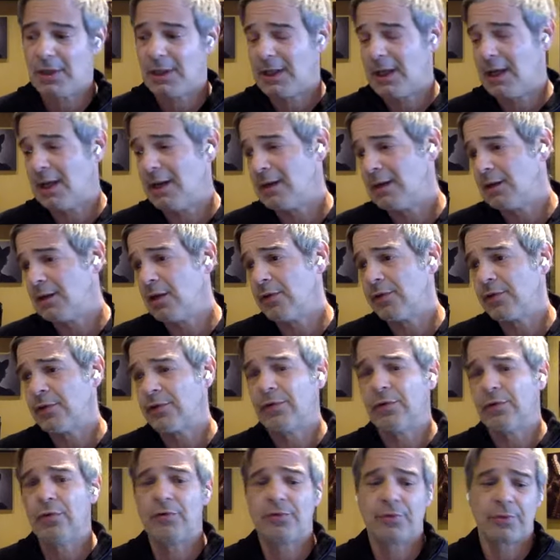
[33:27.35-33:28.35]
Again, another
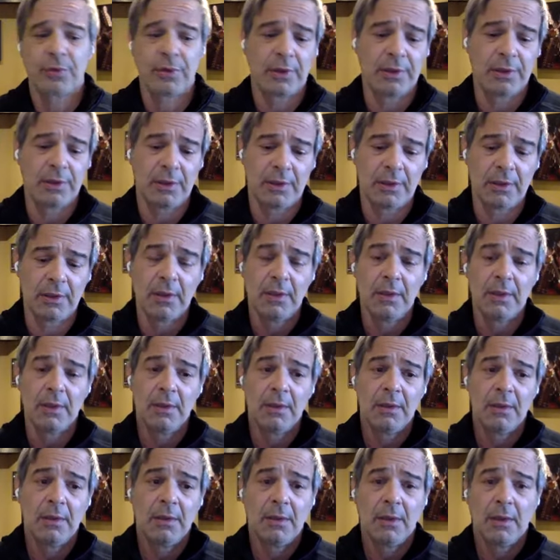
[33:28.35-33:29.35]
two trillion
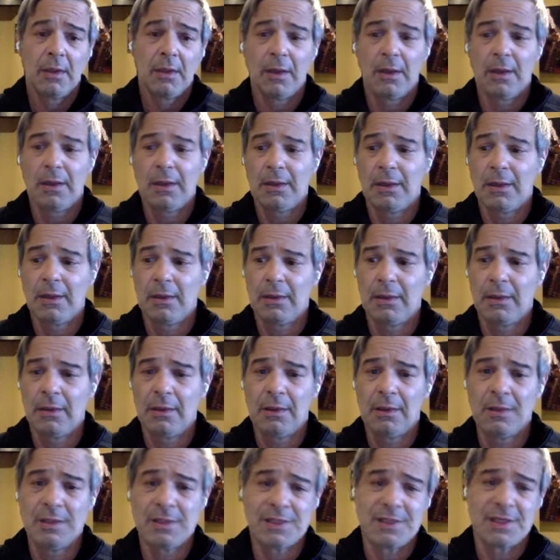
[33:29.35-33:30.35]
uh, in
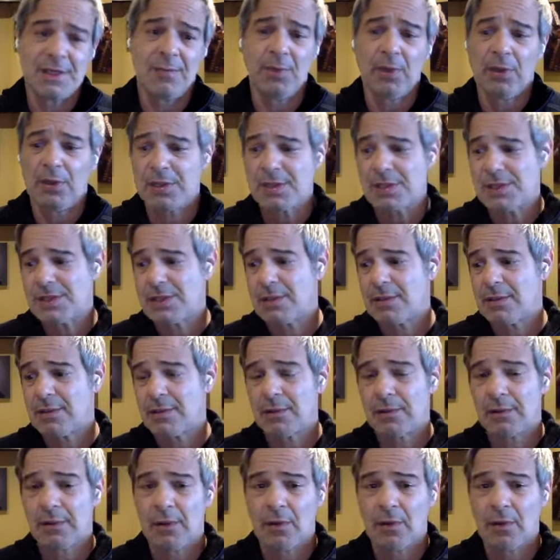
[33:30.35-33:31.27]
in stimulus, uh,